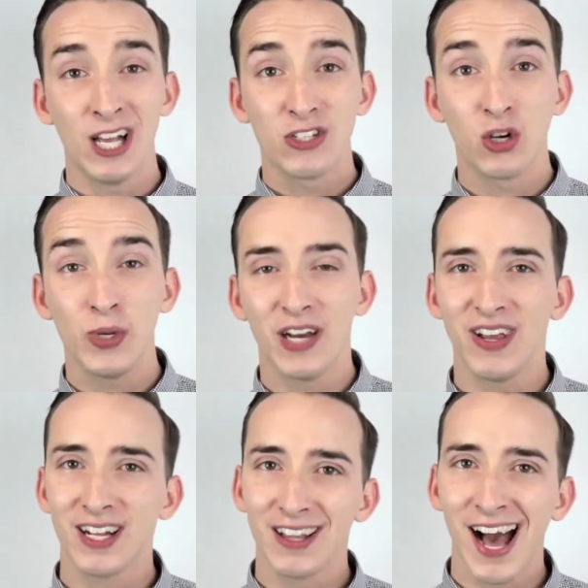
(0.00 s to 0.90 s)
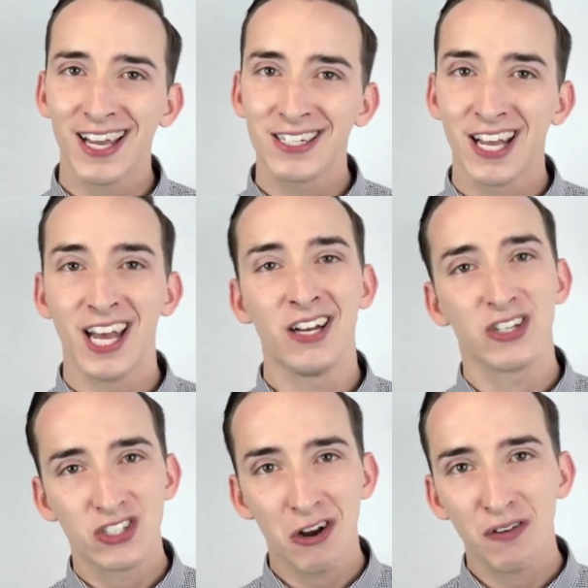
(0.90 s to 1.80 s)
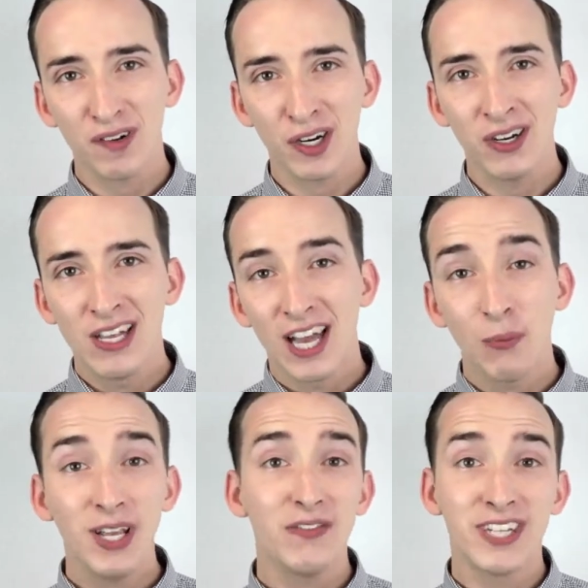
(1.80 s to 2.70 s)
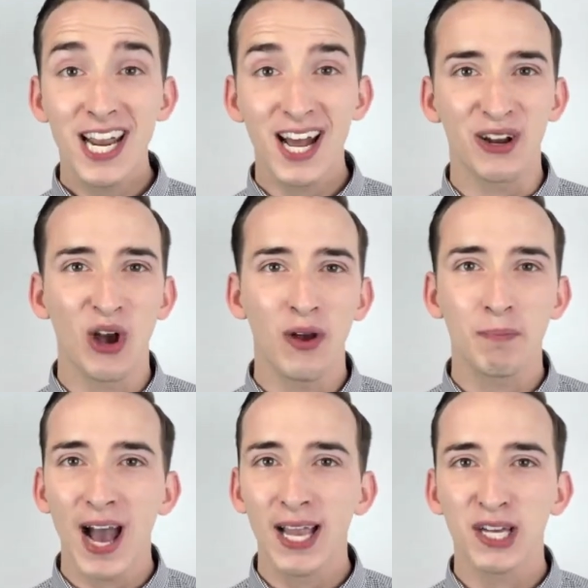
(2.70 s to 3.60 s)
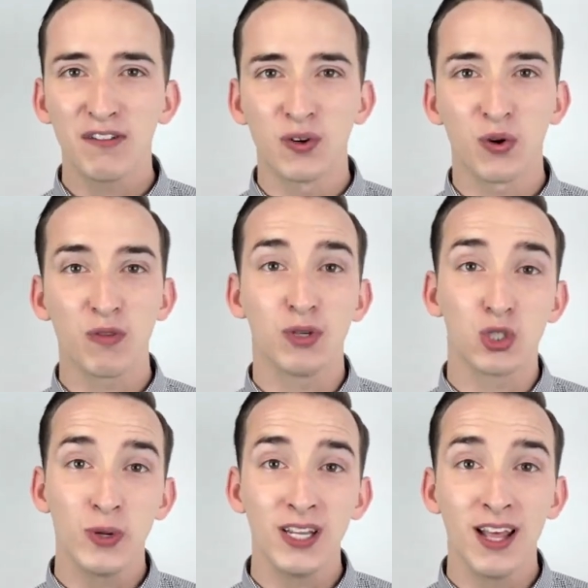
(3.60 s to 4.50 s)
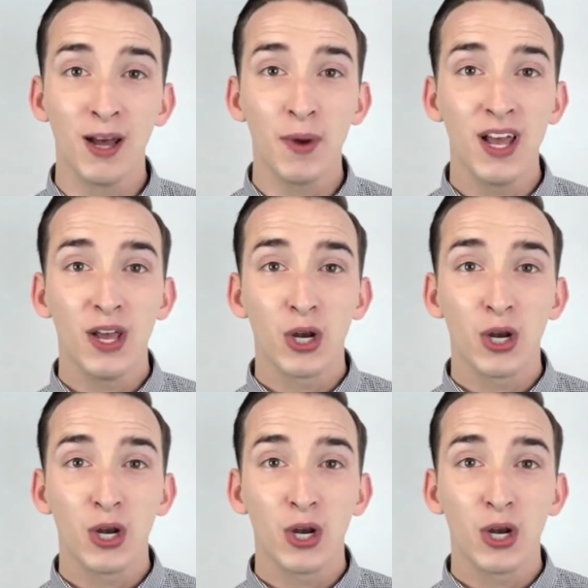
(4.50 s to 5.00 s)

So we have a client and server, and we have data going back and forth between them.